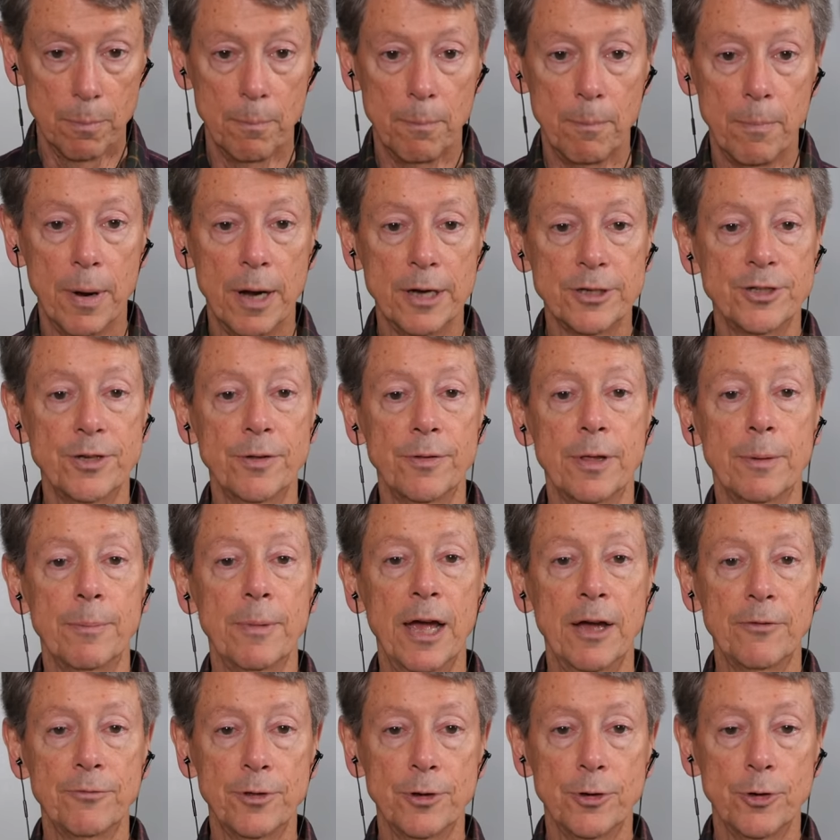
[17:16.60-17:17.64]
Much of them
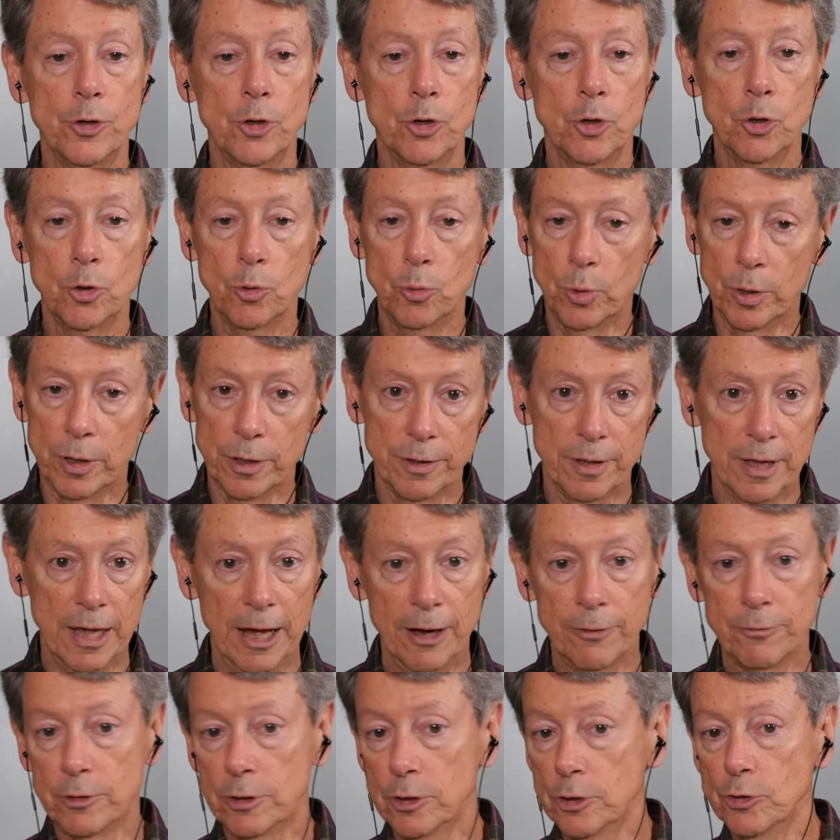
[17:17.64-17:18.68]
have to do with
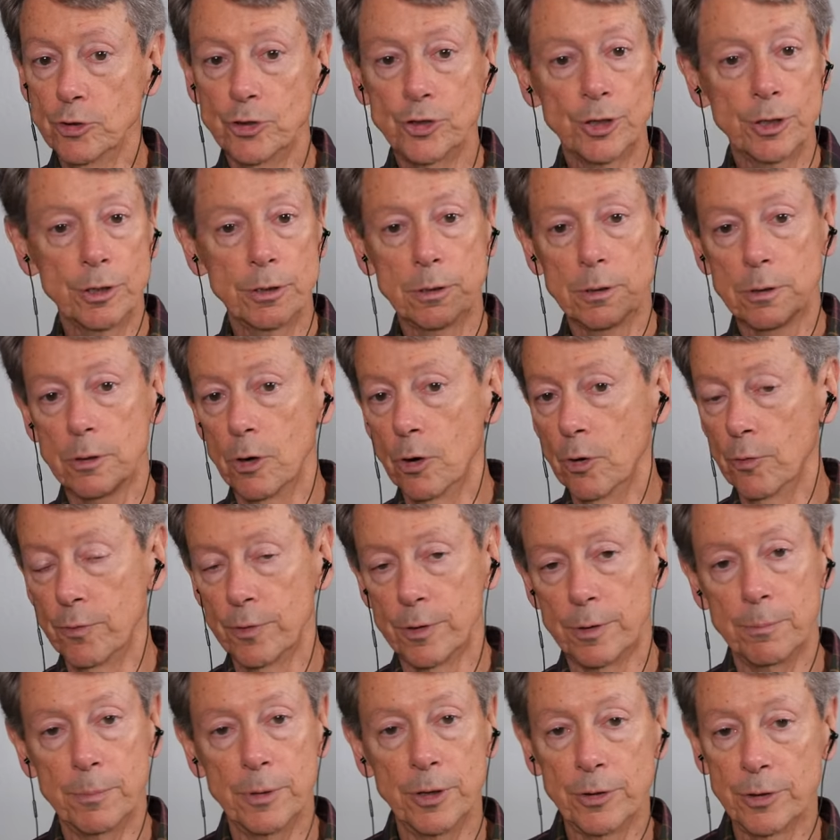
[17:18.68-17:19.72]
evolution
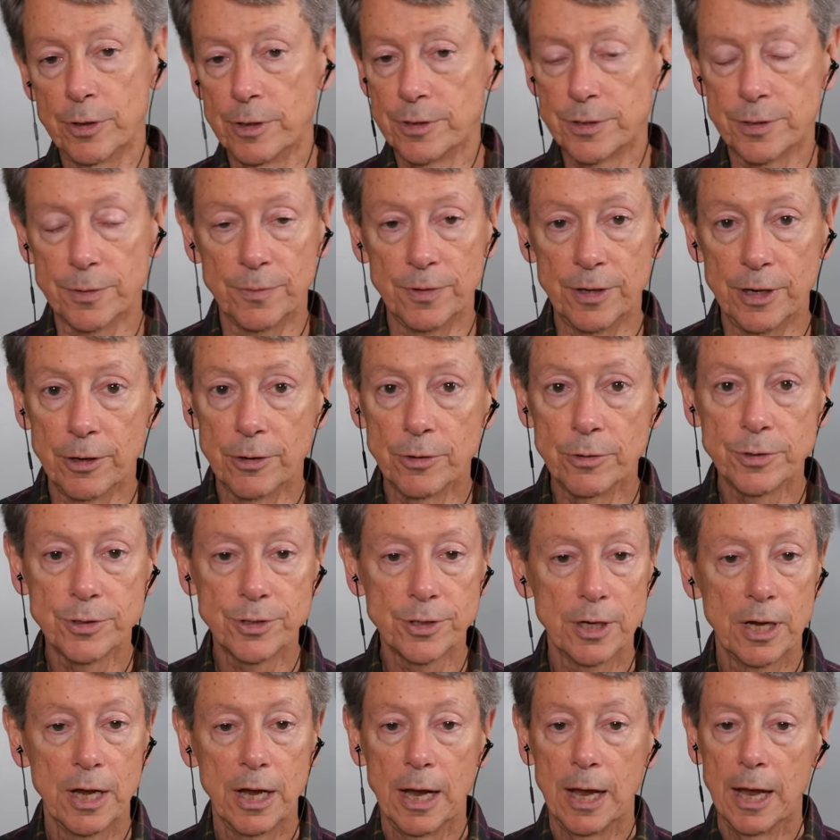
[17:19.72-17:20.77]
over millions of
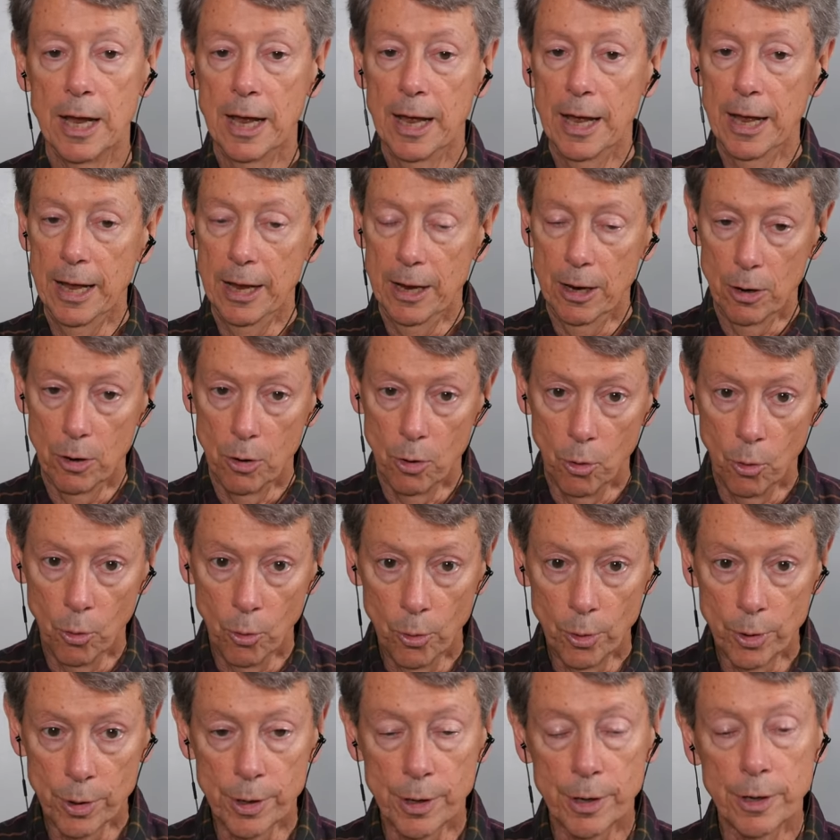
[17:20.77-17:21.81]
years
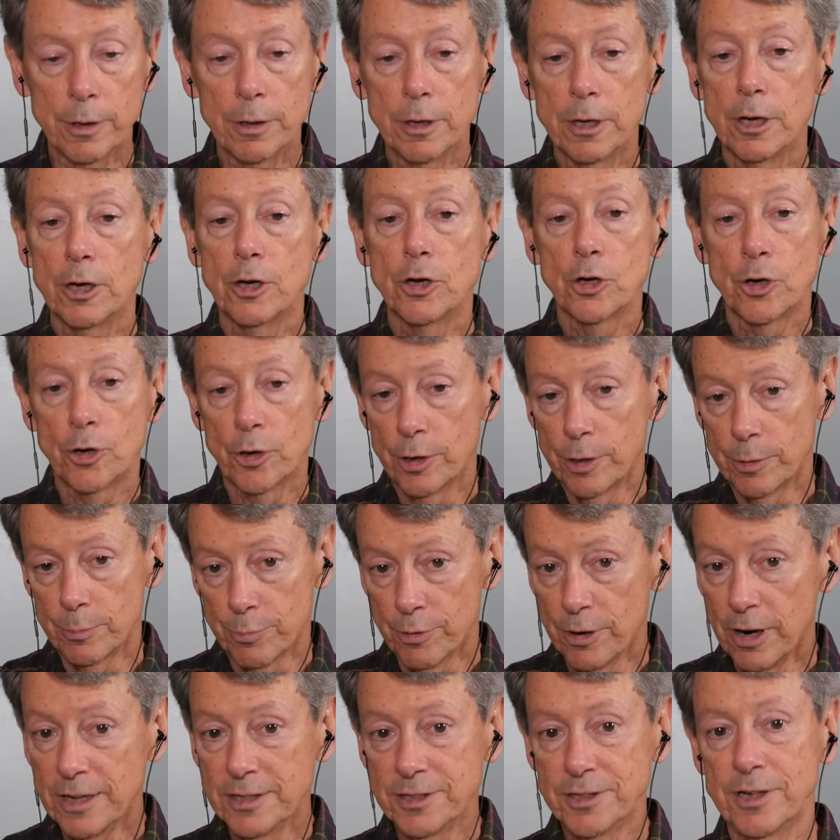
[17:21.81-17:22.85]
or current
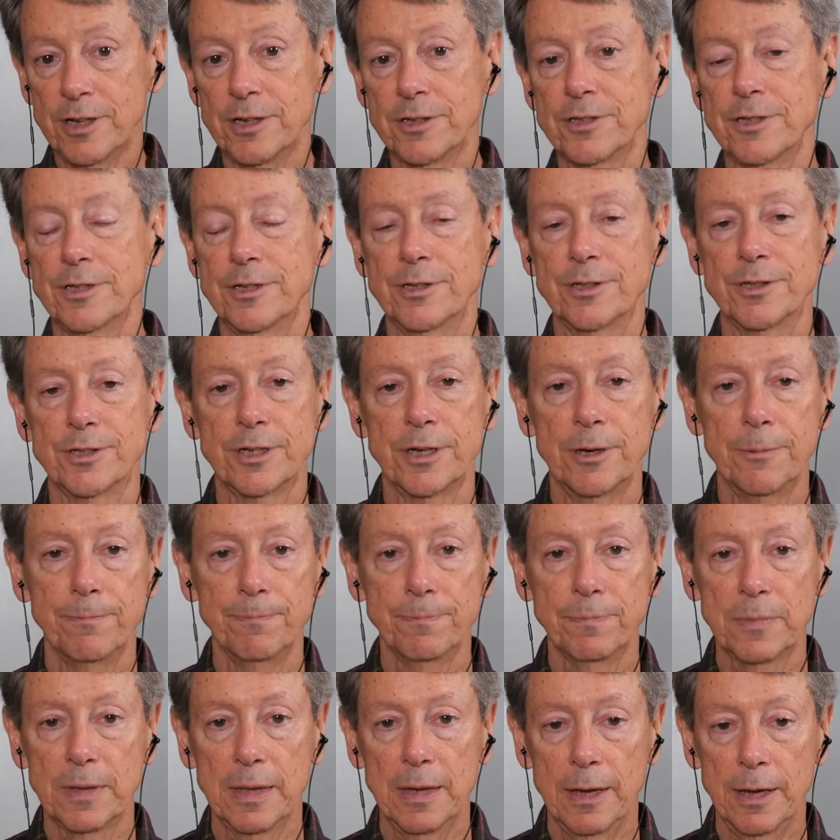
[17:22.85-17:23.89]
processes
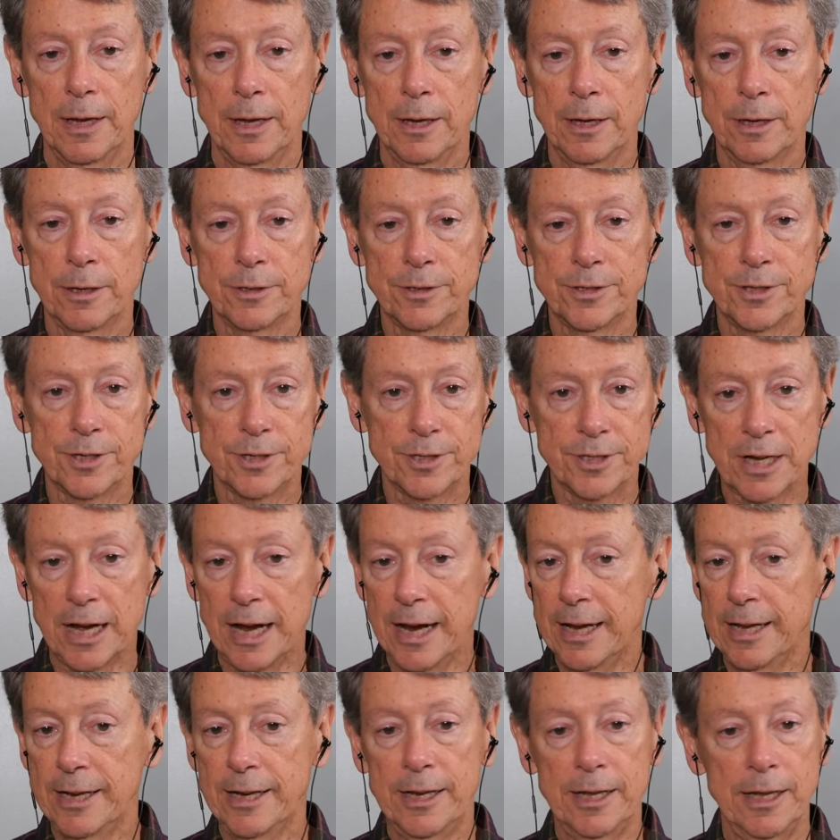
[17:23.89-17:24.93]
in
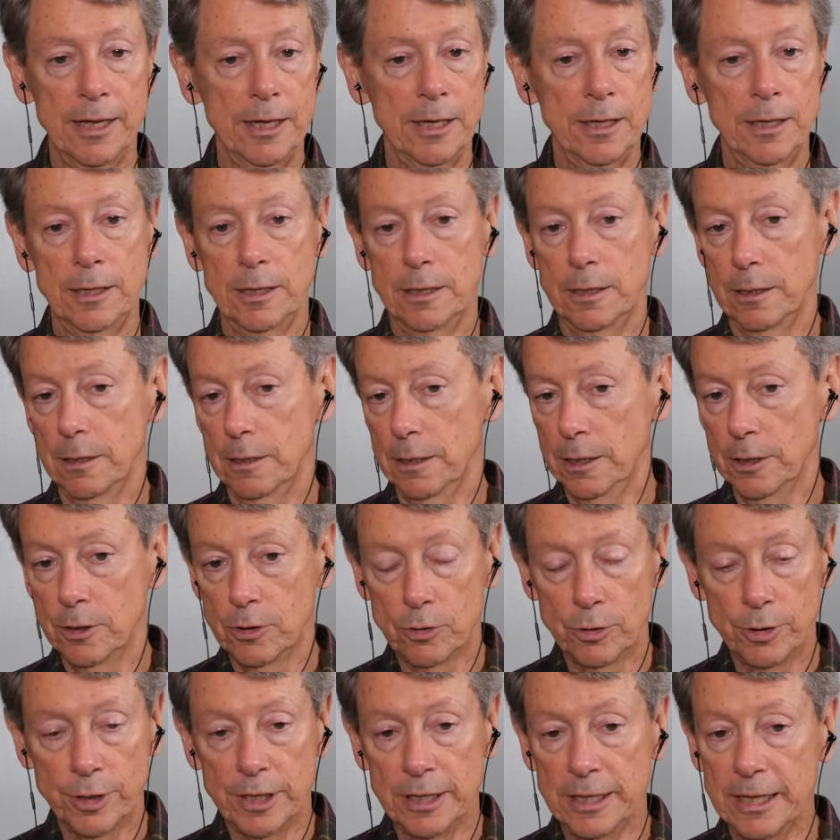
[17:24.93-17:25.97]
society,
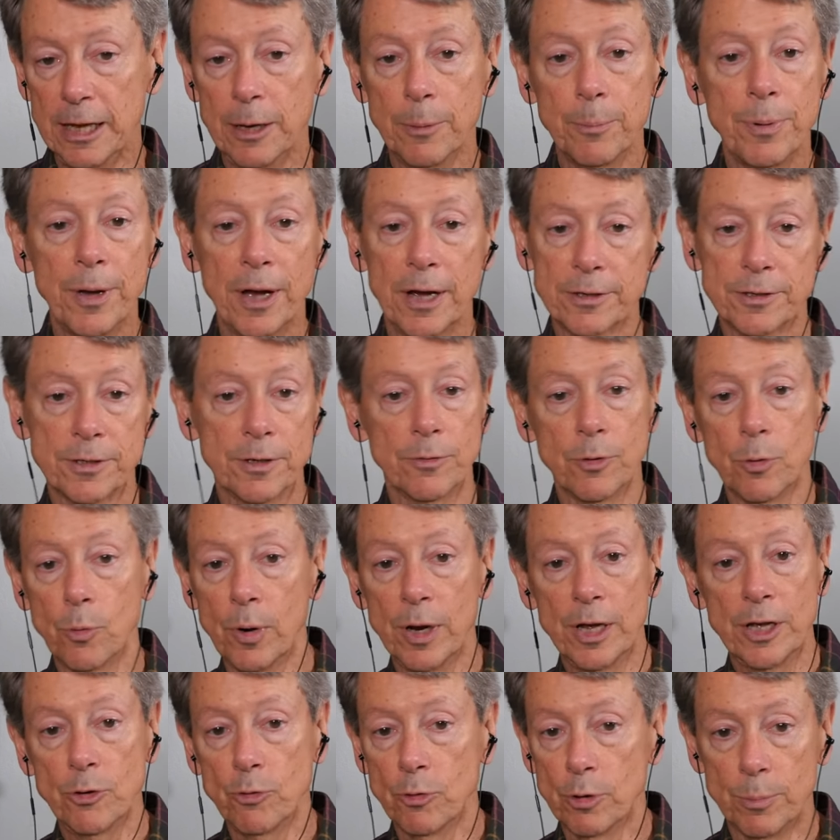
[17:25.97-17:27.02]
including the impact of the
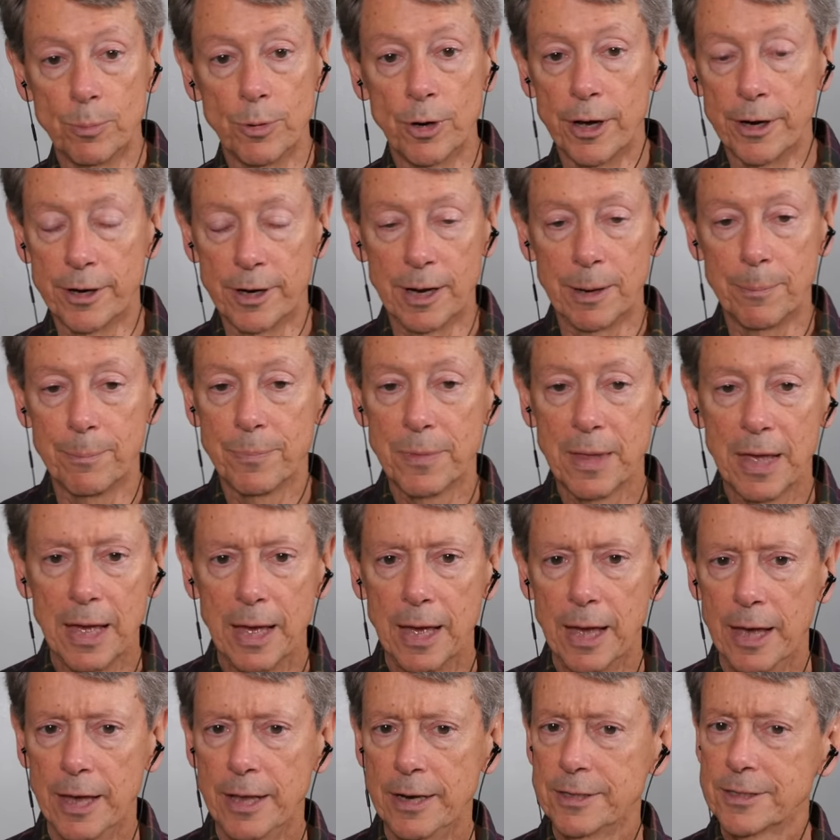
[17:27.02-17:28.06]
way you were brought up.
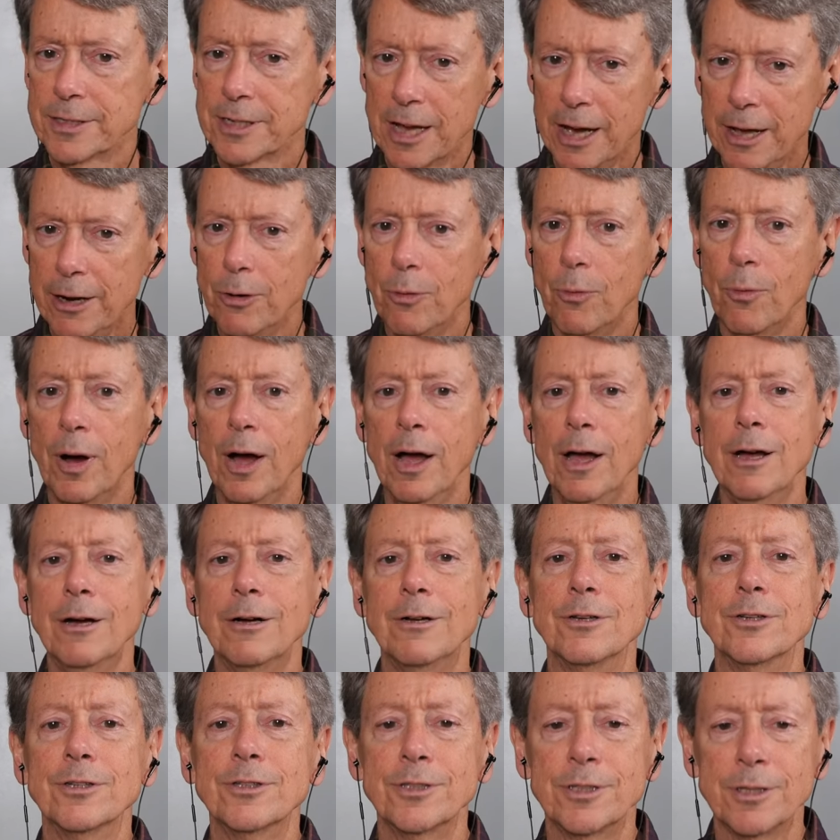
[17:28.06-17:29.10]
And it's kind of
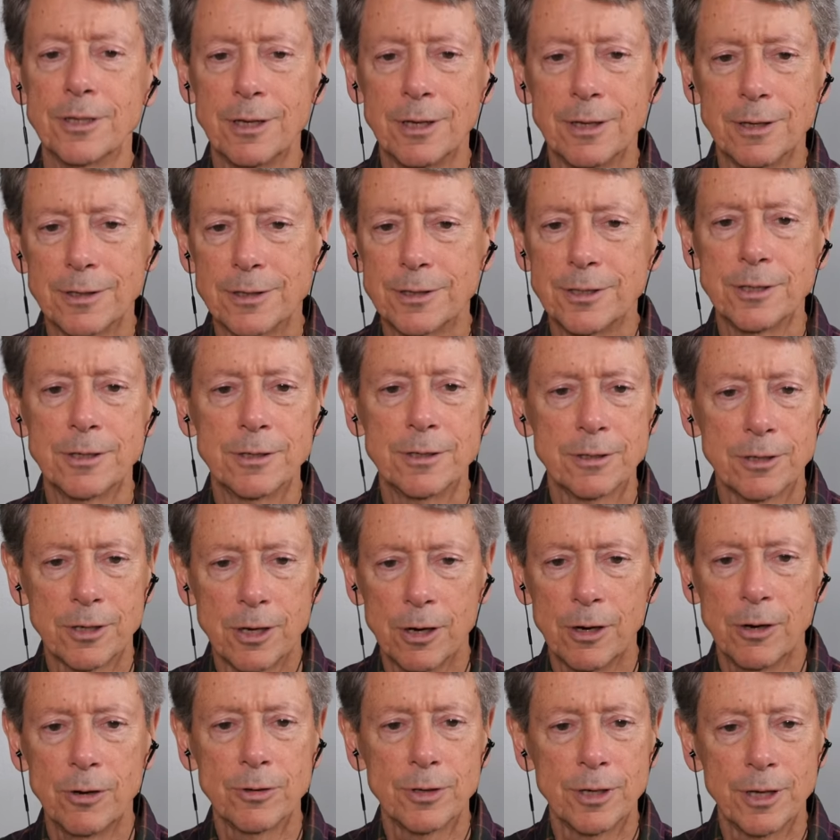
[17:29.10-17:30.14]
wild to to
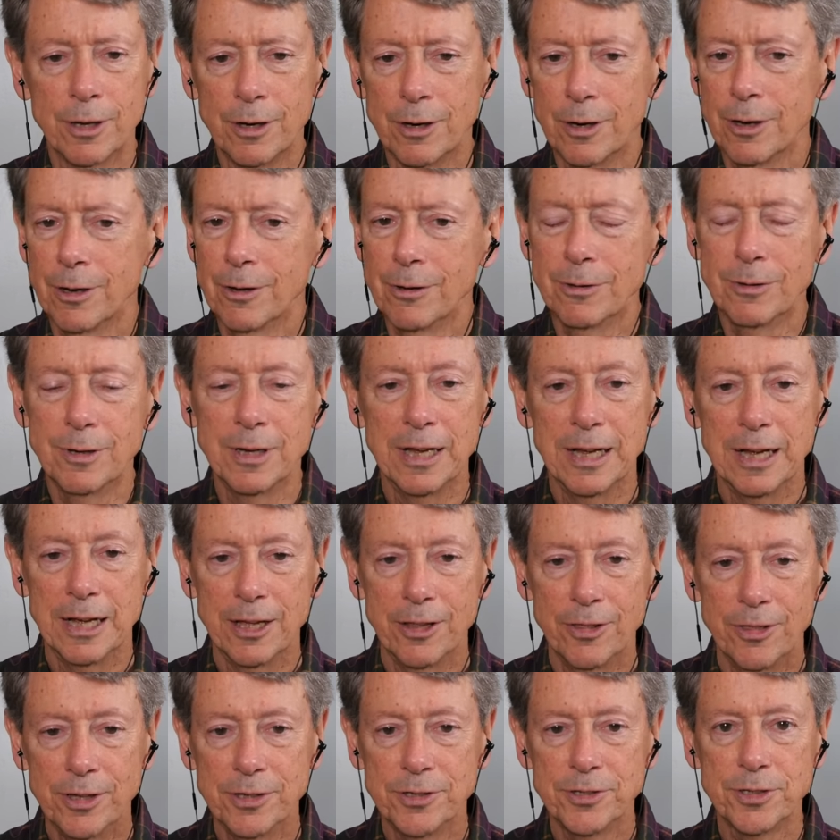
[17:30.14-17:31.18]
go, you know,
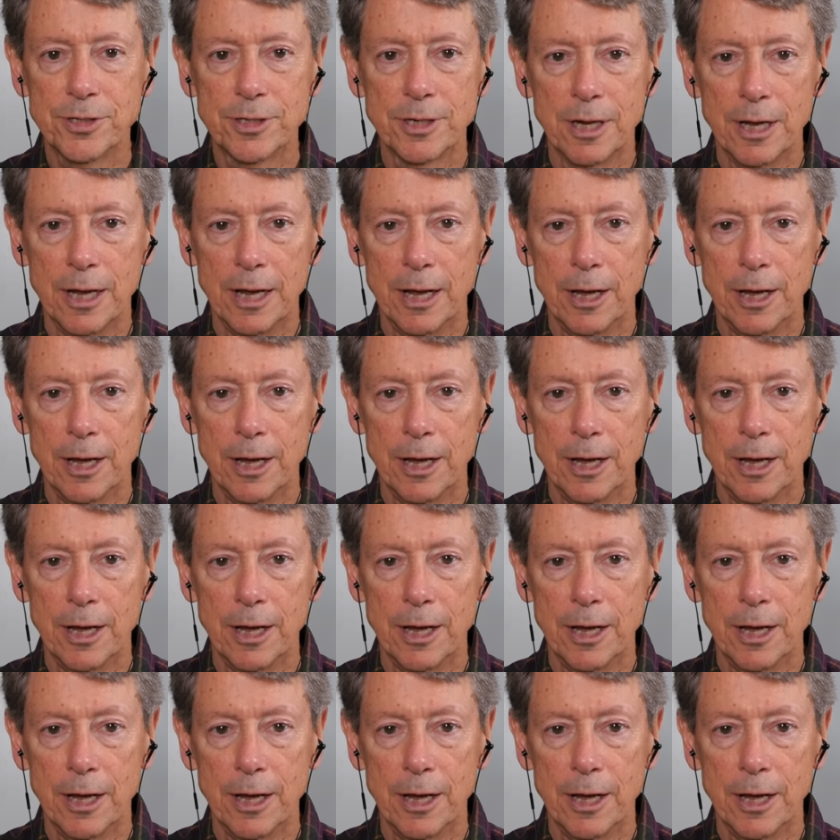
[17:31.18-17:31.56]
this